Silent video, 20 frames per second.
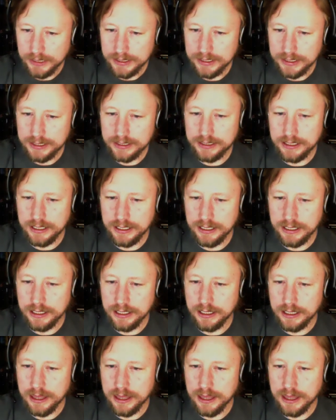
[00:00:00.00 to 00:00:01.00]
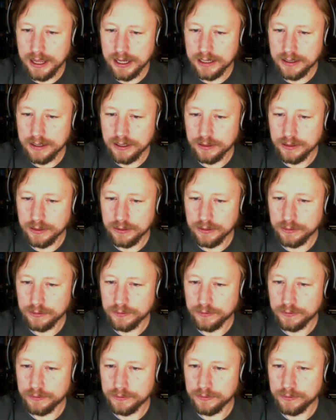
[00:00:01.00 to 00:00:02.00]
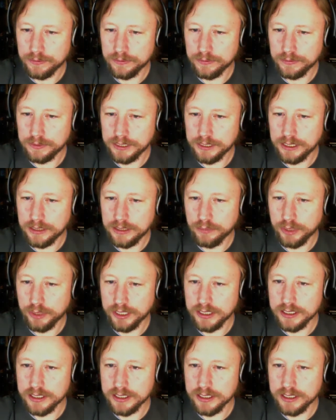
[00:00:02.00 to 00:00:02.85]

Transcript: see. That kind of brings